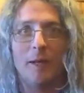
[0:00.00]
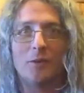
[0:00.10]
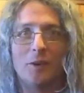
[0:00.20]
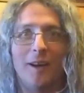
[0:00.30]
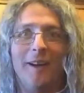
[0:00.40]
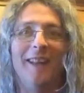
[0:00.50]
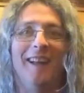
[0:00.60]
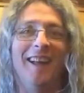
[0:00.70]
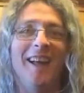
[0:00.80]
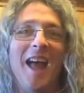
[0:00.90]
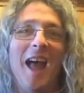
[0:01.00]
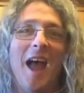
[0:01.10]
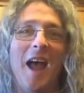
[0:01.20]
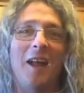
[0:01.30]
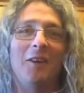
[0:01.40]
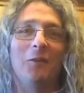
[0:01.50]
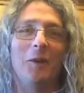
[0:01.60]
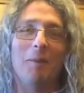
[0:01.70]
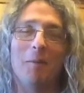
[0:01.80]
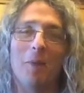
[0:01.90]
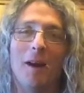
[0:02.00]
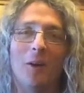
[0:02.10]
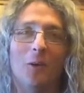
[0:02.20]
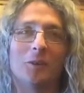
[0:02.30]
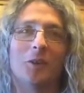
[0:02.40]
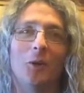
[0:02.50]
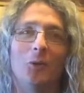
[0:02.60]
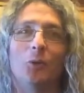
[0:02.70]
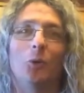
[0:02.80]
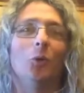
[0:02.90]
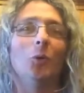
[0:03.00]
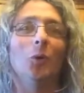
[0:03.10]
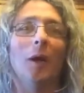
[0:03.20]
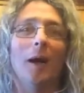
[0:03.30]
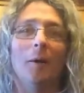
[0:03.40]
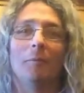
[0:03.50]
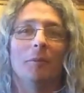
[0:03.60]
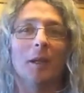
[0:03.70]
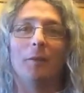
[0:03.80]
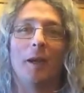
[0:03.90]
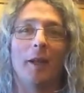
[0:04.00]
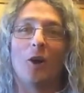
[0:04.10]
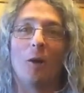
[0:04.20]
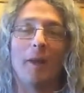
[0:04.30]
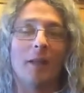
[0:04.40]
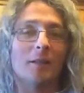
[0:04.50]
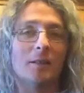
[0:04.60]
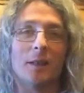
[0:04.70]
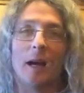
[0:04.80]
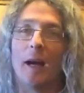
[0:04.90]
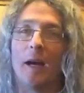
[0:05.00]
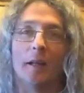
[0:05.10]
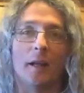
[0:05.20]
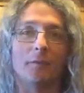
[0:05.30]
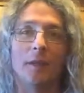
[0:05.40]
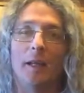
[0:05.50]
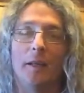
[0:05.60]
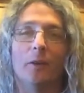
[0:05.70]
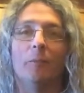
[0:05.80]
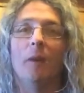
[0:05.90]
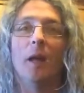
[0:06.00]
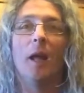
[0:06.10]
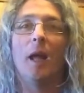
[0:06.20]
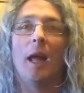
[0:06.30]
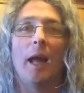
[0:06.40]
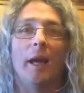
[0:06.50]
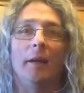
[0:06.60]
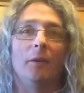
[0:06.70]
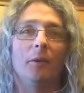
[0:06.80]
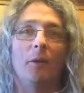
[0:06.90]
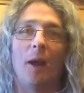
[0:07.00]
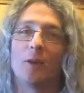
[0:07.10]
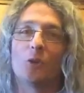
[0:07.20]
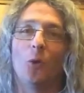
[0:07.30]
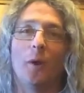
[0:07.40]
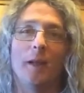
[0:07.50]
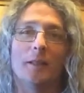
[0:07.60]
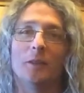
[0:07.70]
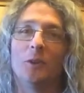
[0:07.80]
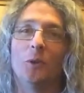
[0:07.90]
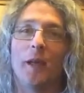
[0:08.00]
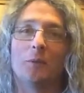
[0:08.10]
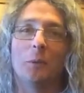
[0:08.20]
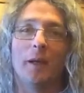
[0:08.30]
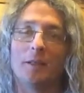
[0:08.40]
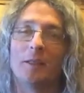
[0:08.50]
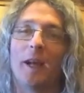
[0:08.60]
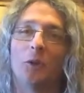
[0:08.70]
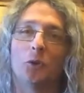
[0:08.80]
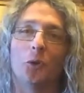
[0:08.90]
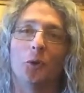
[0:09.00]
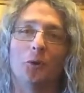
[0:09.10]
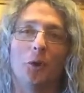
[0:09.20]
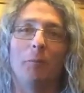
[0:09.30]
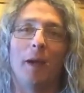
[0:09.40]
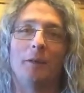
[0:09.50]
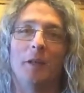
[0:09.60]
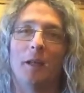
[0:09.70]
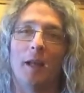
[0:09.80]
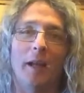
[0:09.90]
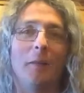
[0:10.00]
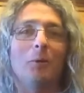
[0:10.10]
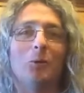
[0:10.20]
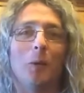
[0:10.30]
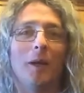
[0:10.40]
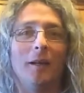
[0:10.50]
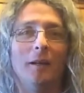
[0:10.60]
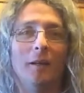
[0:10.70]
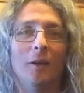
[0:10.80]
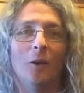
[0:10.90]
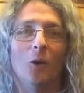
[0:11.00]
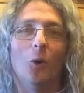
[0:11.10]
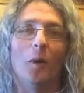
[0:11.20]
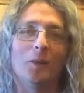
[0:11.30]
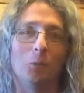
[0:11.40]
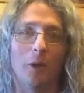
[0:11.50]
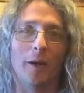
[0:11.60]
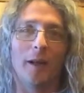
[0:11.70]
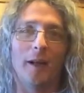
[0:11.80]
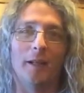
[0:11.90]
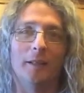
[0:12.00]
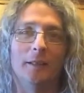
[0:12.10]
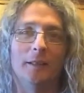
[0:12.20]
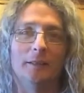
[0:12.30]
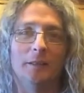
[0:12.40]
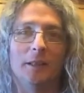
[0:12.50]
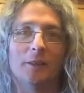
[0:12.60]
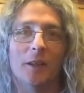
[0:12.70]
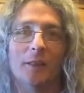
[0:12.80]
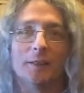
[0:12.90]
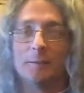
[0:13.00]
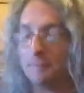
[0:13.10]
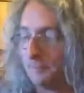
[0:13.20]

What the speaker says: that side, and remember also to leave any comments. I'd love to hear them, and as always, until next week, stay true to your magic, and in between, always work hard. Cheers guys.